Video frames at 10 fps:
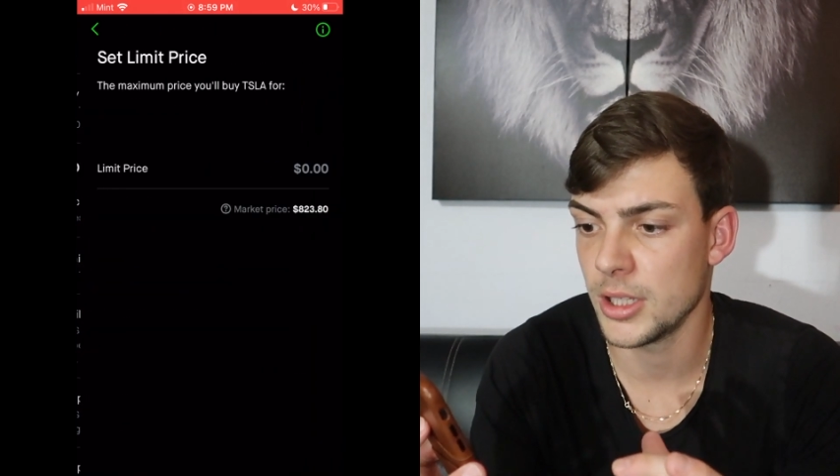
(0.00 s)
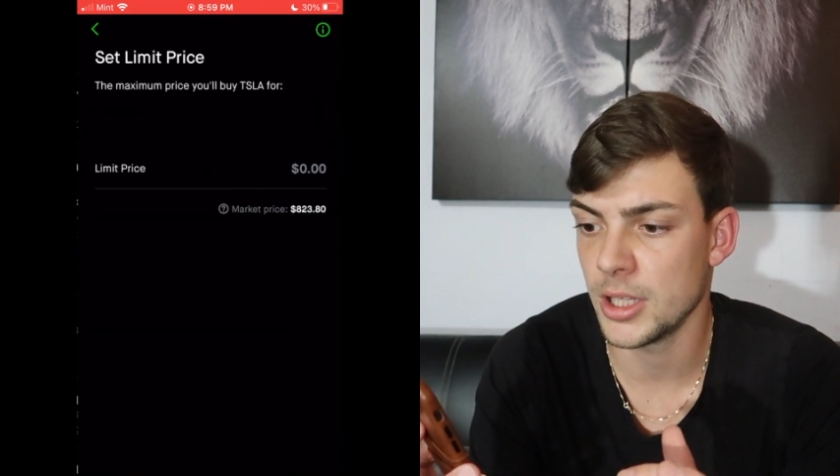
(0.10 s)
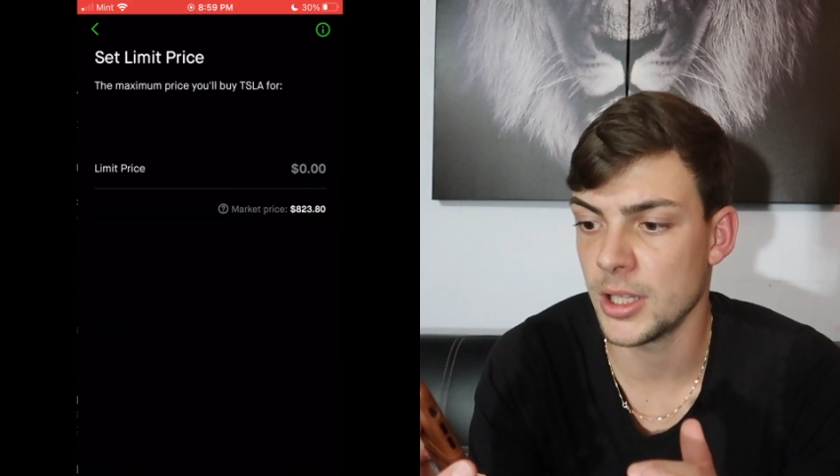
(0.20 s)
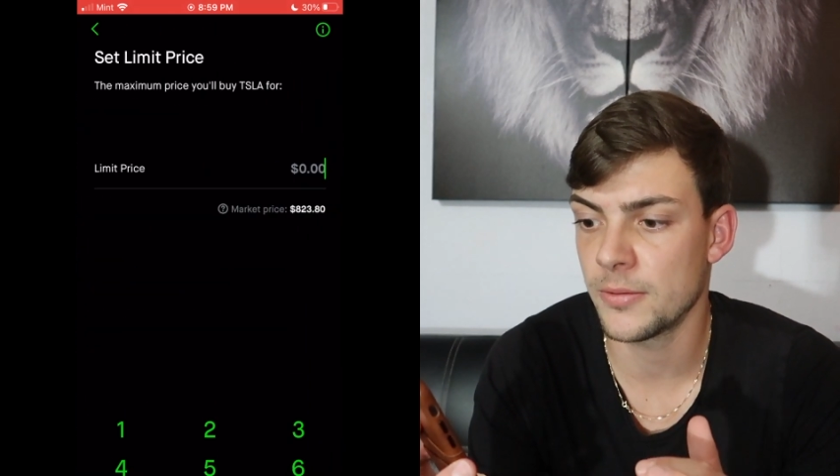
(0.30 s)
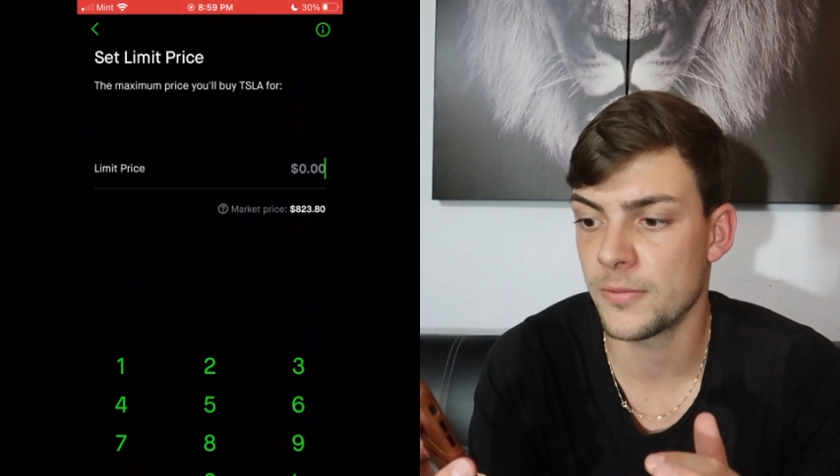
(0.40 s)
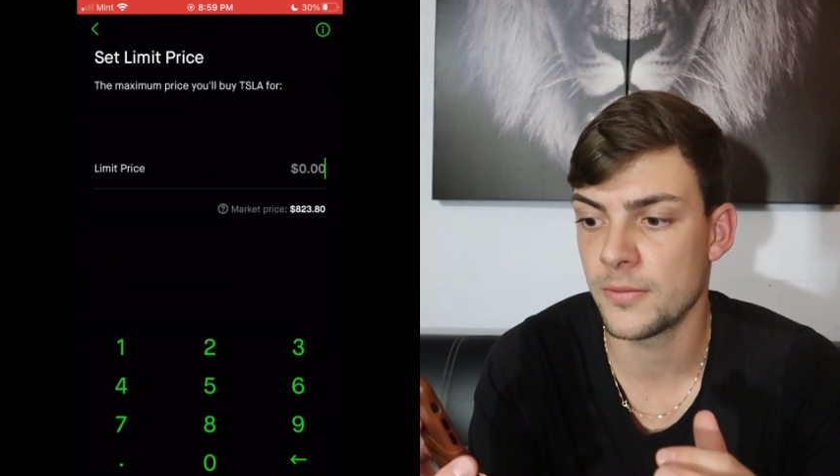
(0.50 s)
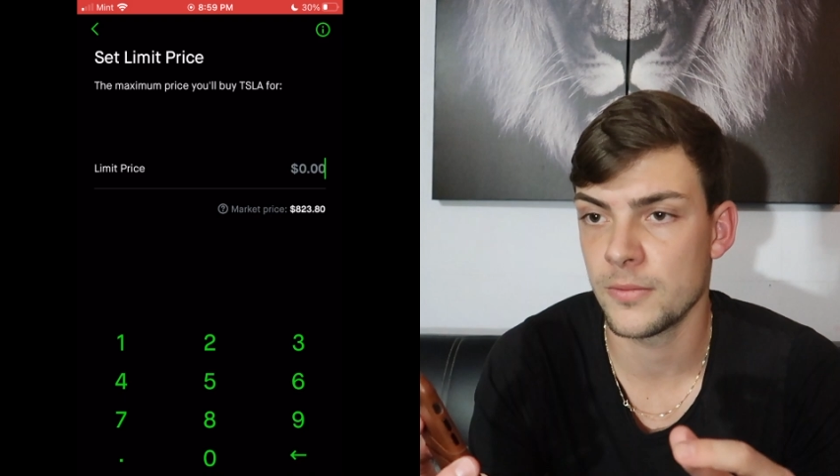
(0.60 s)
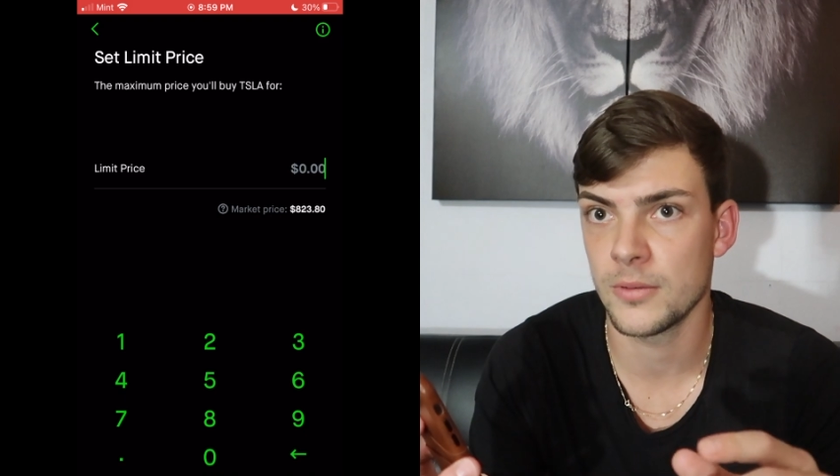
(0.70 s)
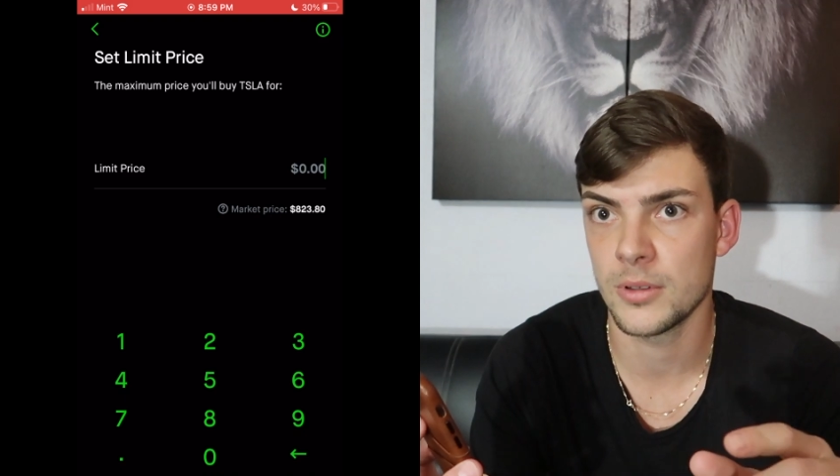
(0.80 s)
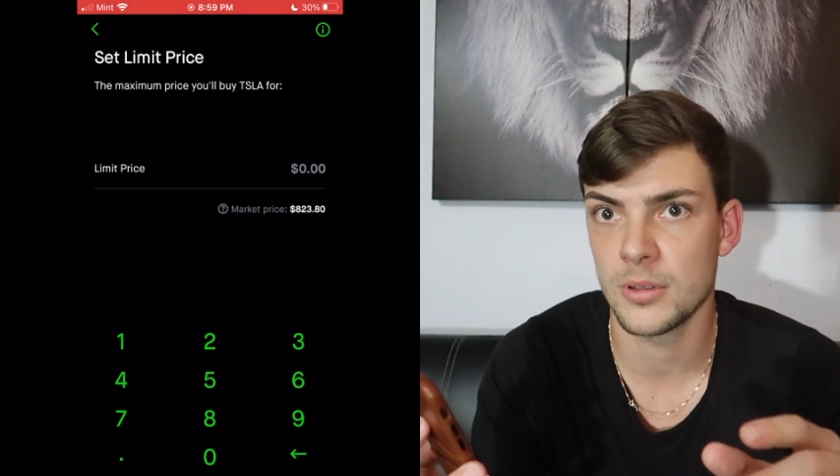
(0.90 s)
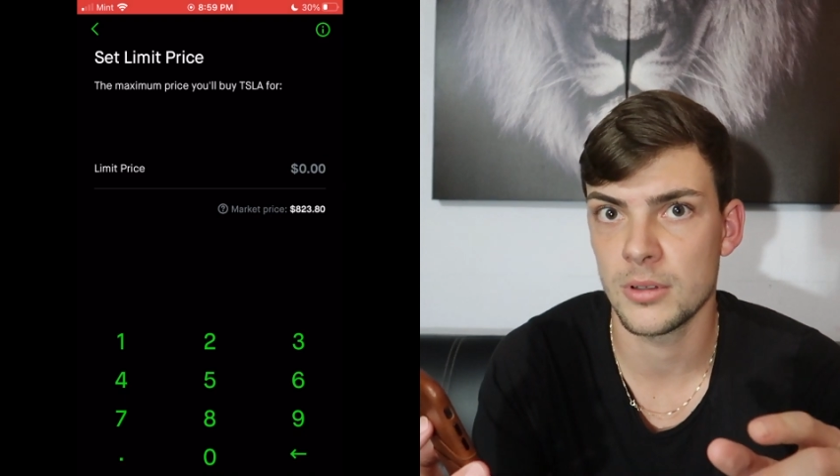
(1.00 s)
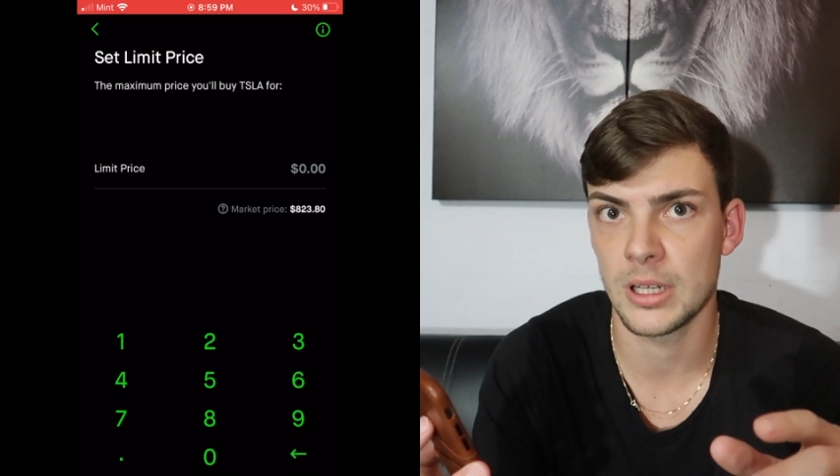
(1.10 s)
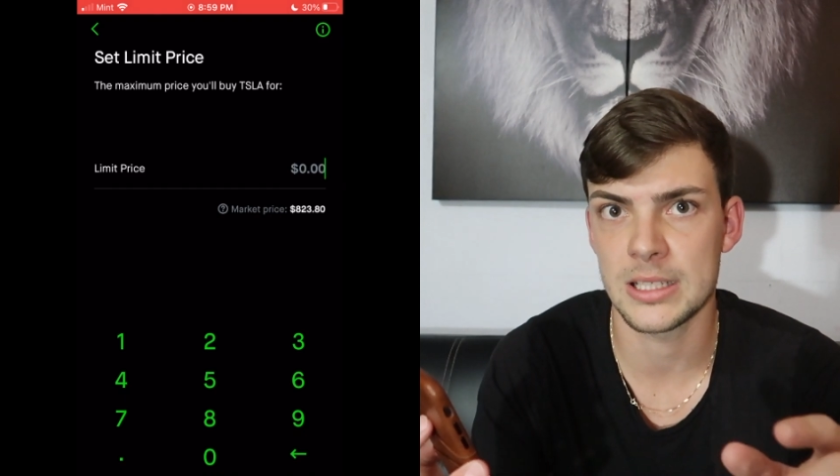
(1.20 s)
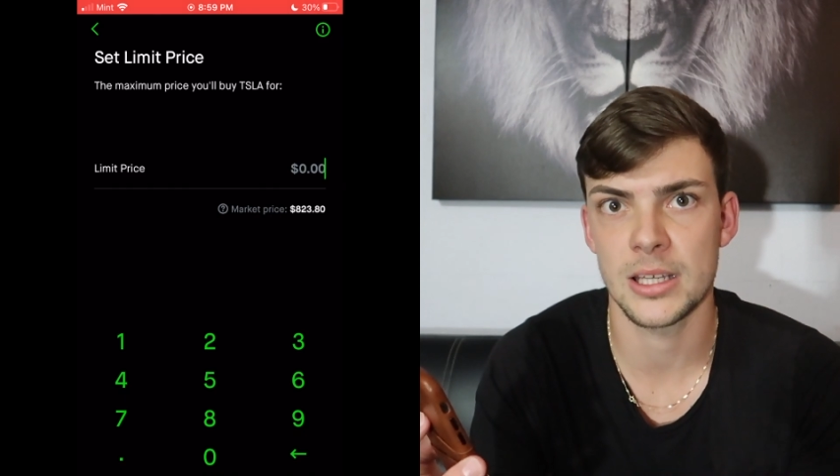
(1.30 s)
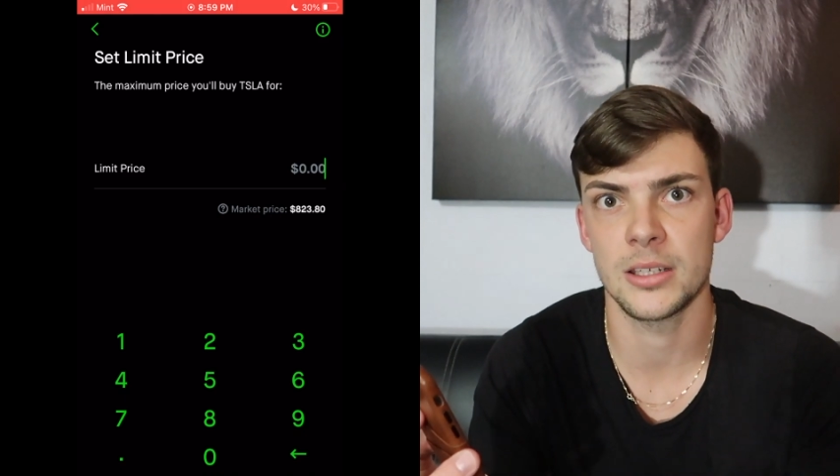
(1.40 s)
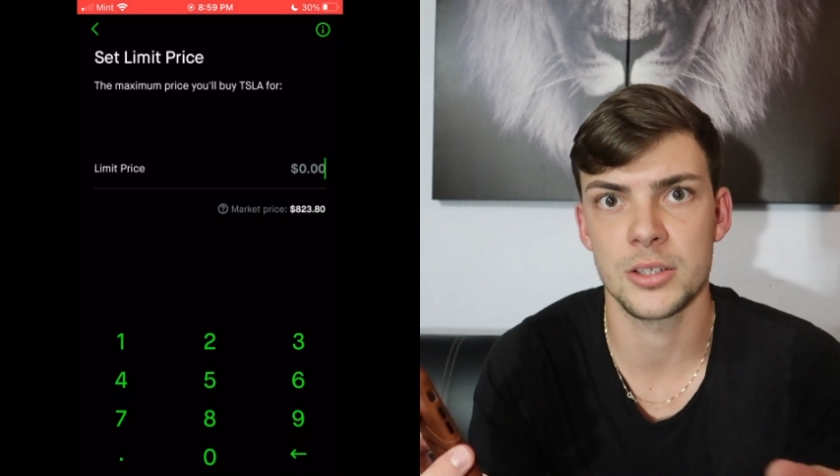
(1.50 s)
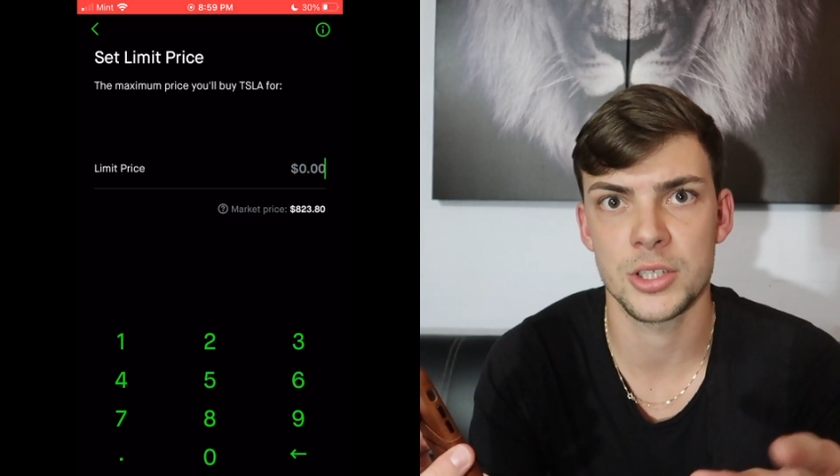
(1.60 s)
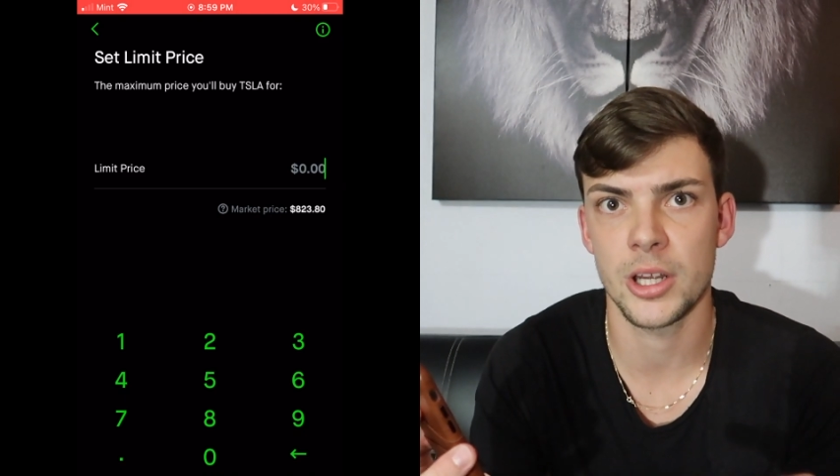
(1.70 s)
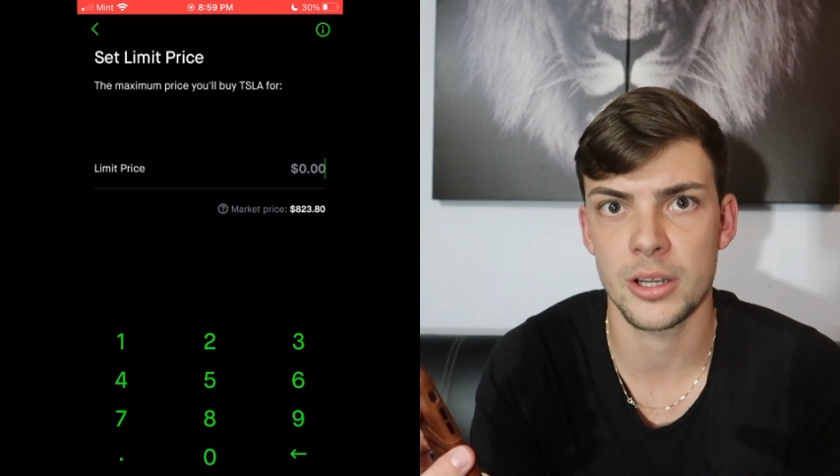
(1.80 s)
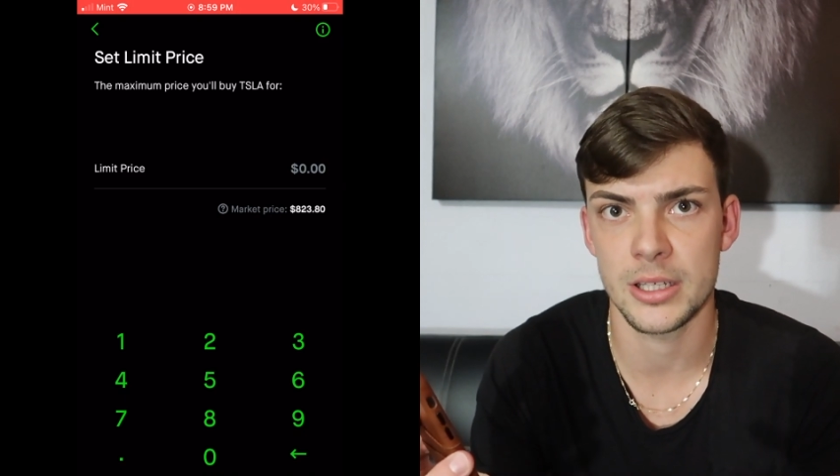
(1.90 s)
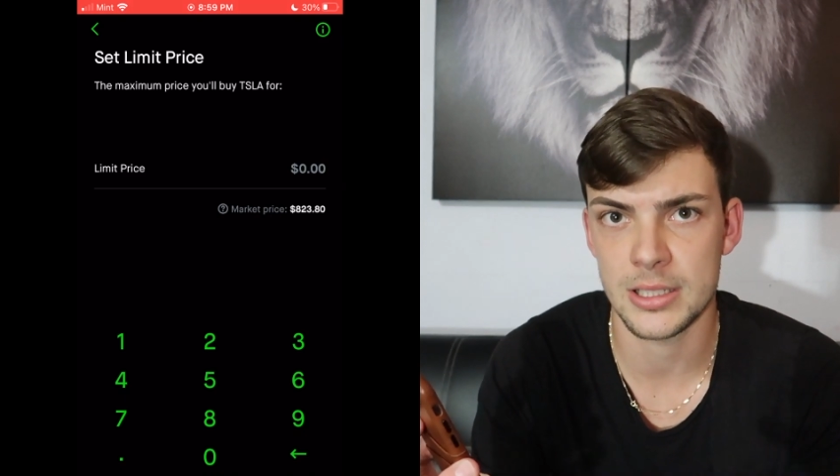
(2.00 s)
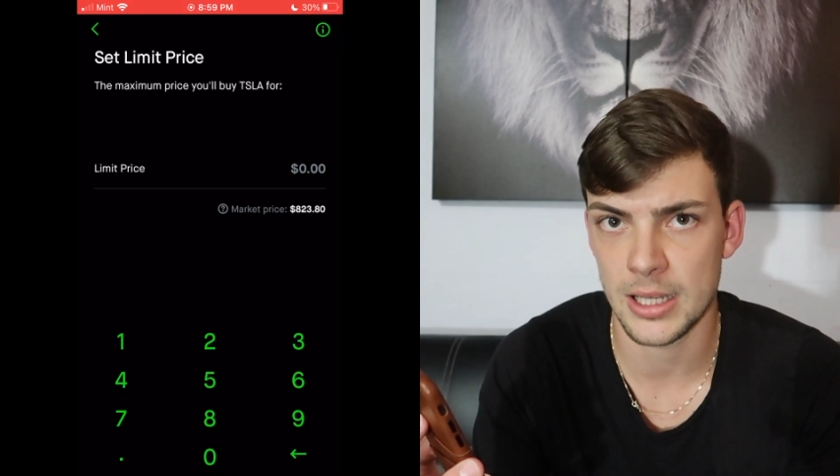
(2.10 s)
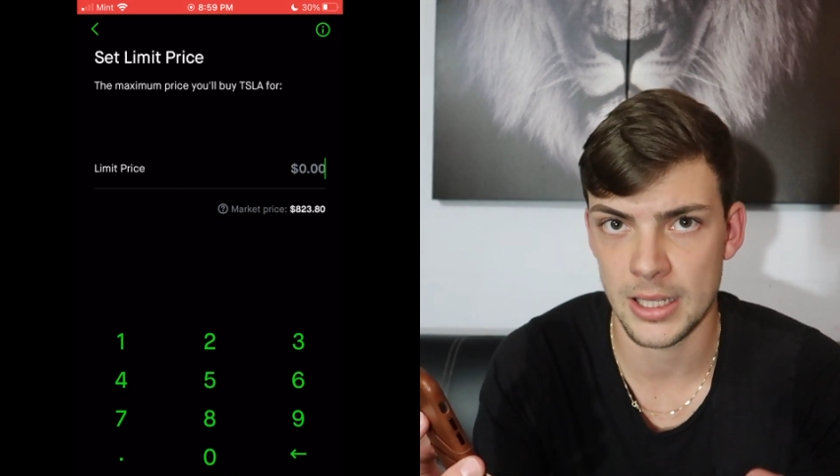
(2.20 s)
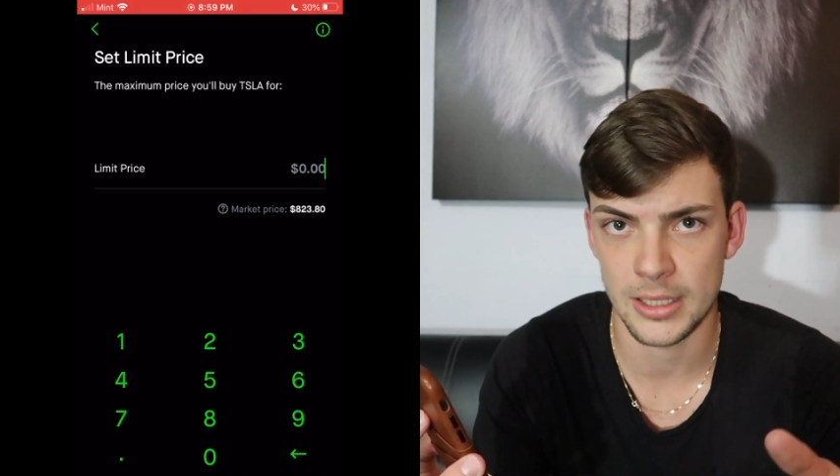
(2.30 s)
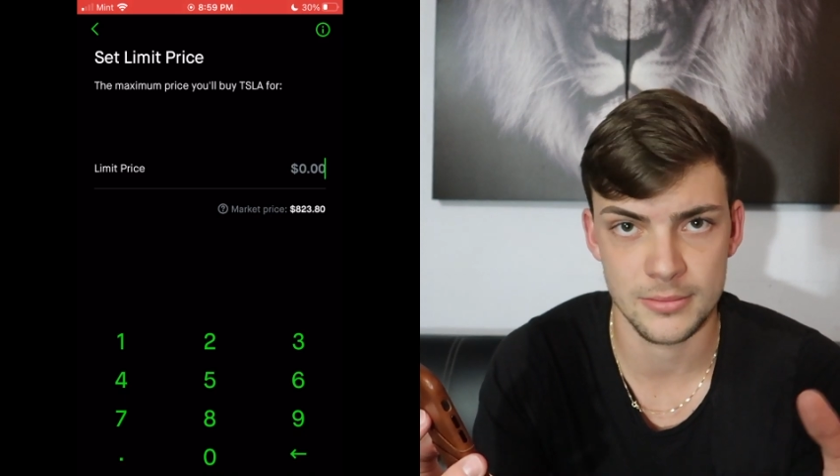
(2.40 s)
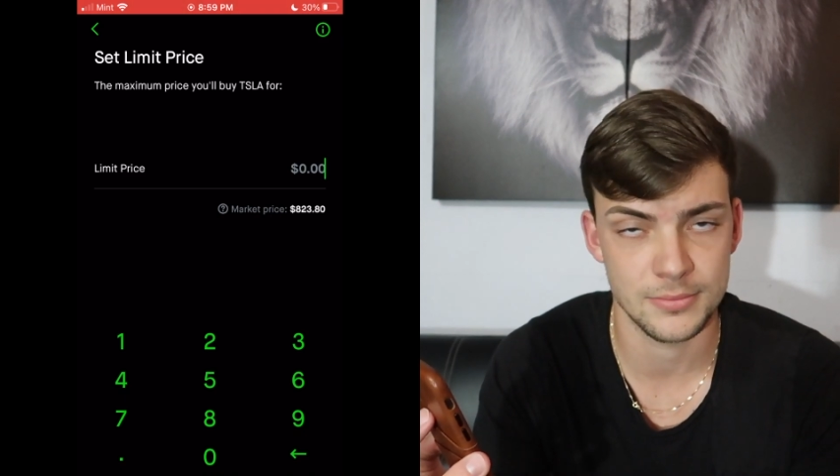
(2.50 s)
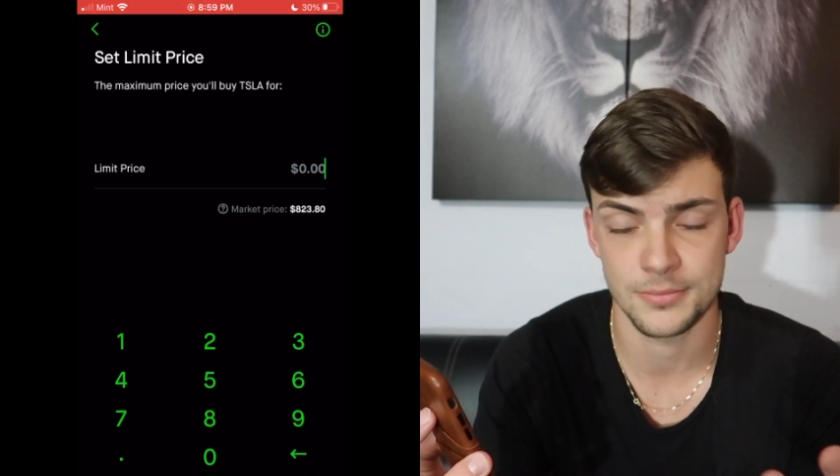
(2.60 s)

if let's say the share is at